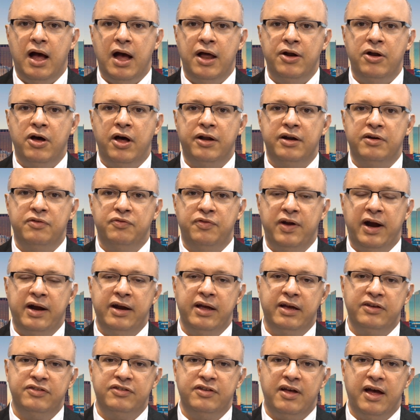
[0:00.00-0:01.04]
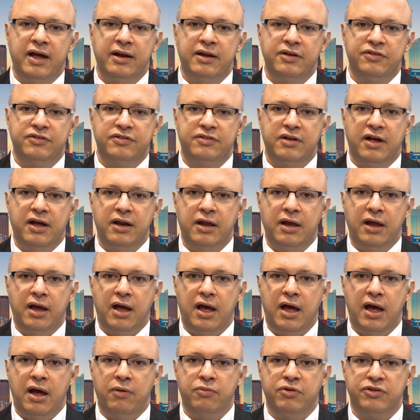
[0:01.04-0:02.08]
Another very exciting study
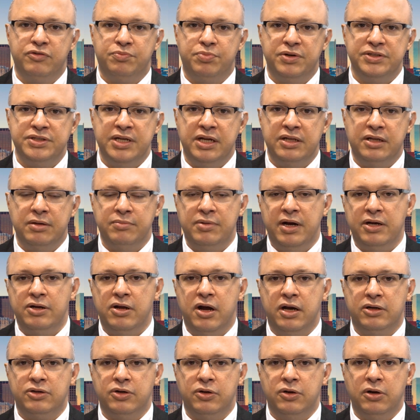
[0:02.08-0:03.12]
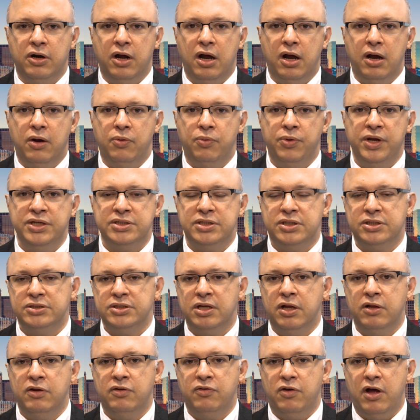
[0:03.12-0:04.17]
was presented by Dr.
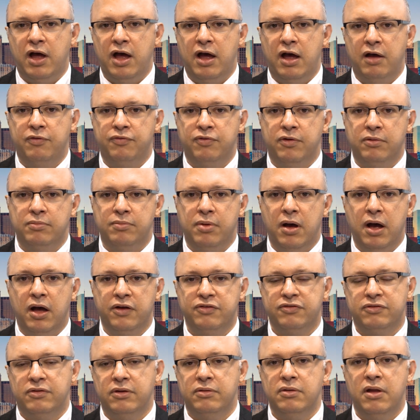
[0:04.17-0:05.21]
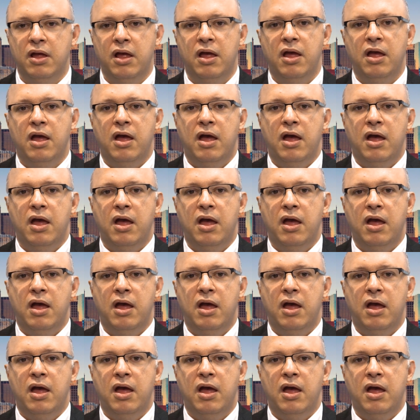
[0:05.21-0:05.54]
Richardson from Boston.